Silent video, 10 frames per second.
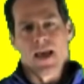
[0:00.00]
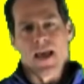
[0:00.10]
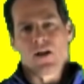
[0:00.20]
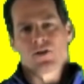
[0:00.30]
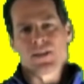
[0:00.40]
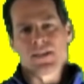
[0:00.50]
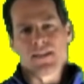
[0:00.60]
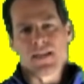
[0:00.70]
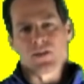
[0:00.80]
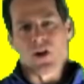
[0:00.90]

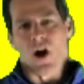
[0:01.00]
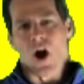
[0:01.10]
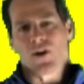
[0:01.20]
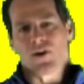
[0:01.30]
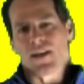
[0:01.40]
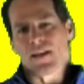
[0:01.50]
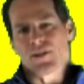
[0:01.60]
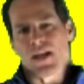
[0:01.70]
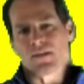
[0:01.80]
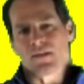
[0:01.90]
LCTs are harder to
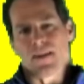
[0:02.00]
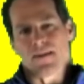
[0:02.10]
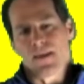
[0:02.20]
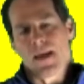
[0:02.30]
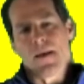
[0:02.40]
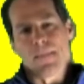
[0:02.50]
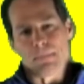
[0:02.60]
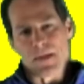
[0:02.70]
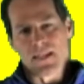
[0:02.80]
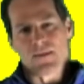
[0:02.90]
digest than
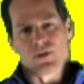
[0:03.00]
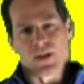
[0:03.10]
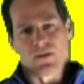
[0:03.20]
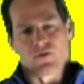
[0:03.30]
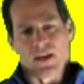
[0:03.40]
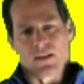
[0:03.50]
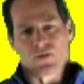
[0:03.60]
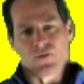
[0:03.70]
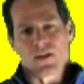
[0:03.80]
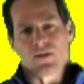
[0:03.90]
medium-chain
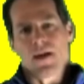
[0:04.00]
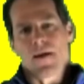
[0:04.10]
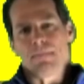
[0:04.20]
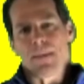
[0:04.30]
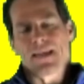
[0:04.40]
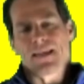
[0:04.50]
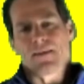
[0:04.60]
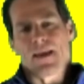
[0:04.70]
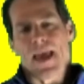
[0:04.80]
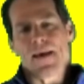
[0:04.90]
triglycerides,
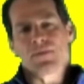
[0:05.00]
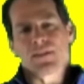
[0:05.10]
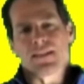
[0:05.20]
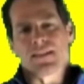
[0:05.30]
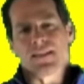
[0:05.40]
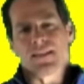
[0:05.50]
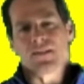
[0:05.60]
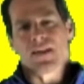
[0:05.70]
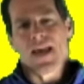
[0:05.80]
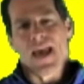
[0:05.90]
making
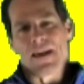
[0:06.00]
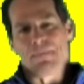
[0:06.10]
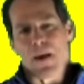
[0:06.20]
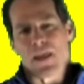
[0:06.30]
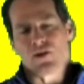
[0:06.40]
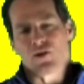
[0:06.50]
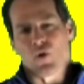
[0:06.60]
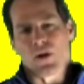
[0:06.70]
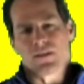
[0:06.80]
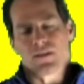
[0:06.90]
MCTs a better
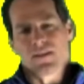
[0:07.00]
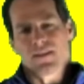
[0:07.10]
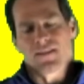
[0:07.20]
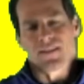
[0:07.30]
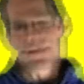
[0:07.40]
choice to